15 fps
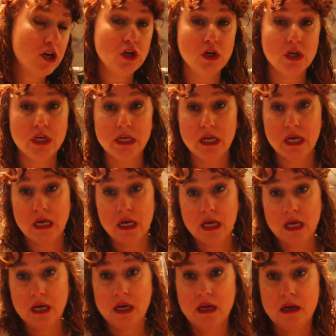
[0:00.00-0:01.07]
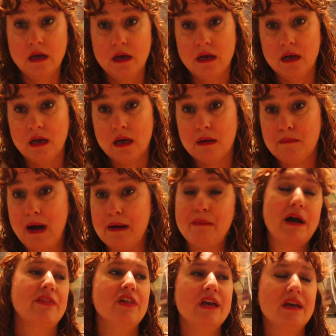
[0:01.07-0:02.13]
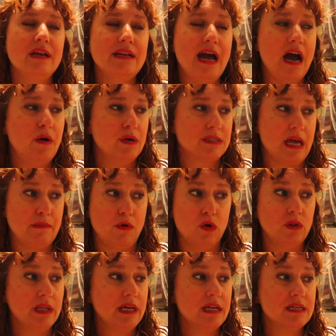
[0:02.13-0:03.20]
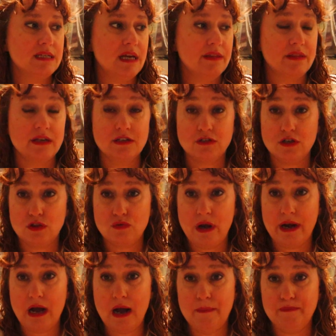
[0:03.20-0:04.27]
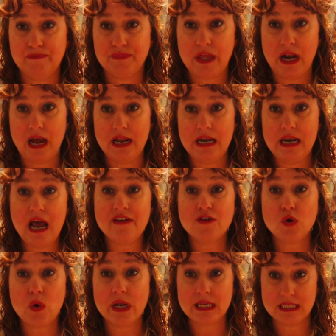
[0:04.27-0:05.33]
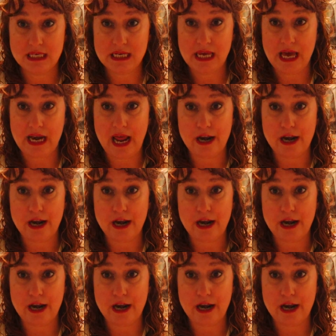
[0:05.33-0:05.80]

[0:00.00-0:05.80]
could my, my thinking now is I'm only going to send things to ThredUp that I never want to see again.